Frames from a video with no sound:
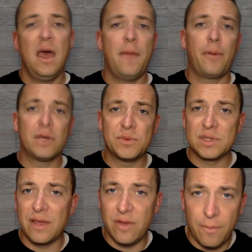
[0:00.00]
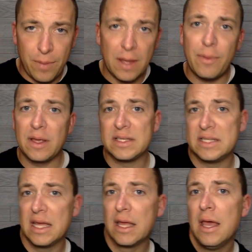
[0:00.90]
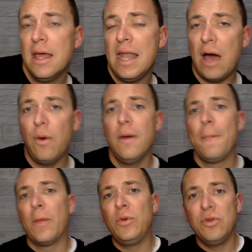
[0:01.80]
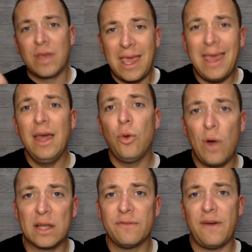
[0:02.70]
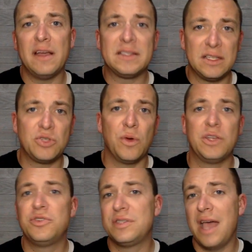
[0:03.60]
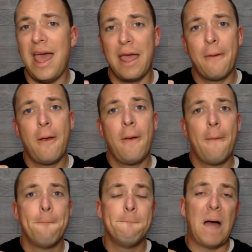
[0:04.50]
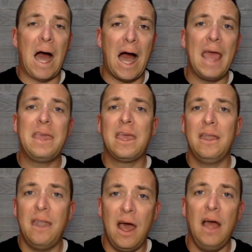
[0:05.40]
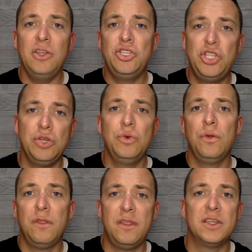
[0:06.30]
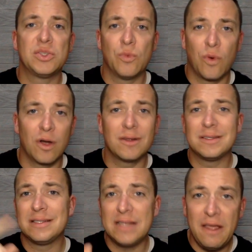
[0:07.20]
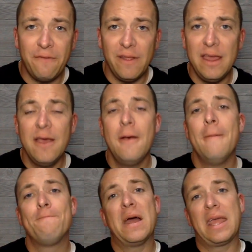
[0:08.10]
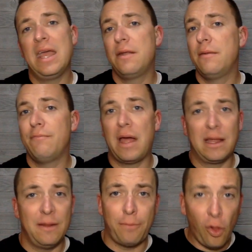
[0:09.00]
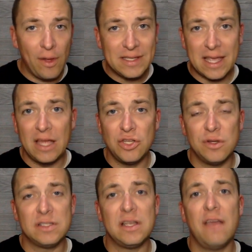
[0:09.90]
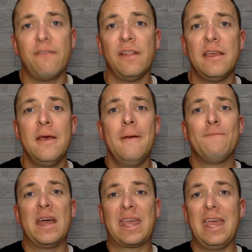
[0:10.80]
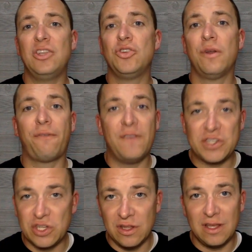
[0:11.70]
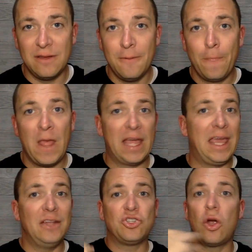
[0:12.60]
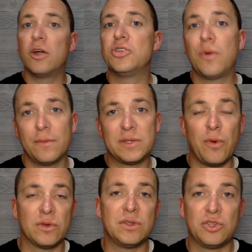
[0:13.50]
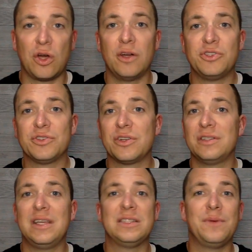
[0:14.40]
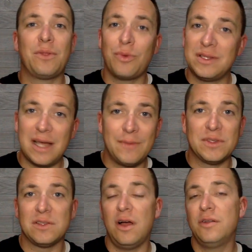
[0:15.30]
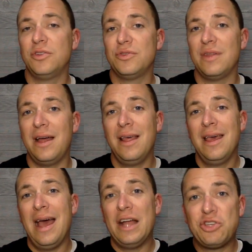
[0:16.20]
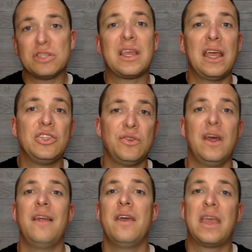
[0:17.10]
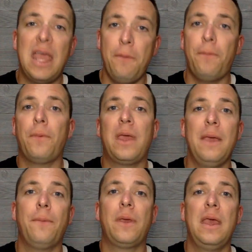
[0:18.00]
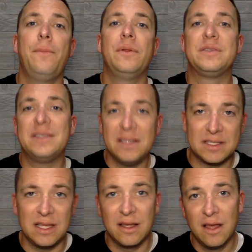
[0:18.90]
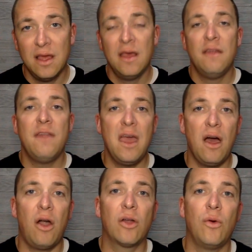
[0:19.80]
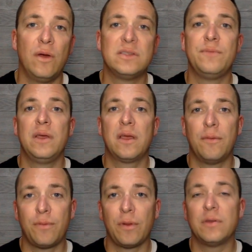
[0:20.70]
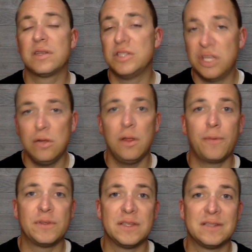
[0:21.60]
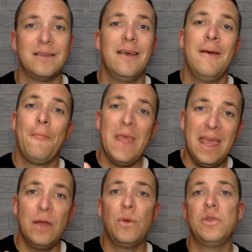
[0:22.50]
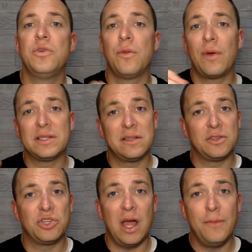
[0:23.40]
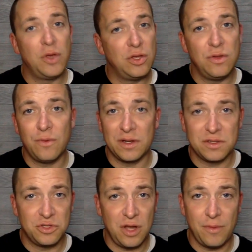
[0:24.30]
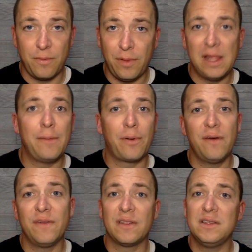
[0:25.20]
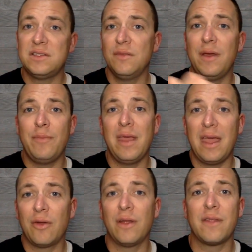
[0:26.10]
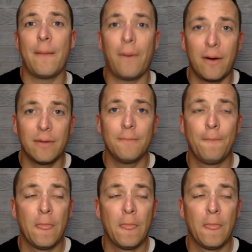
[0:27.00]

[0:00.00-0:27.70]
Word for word: The person was giving a big, big stink. Now, when you can't rectify a situation, you say, hey, I cannot do this work safely. I can't, my employees can't do it safely. I can't do it efficiently. I can't charge you what I'm supposed to charge you. It's going to take me three times as long to do that. I just can't do that. And they keep, keep, keep insisting. They are going to be continually persistent. And when you do the rest of the job, you can do the rest of the job completely perfect. They still may be angry at that part.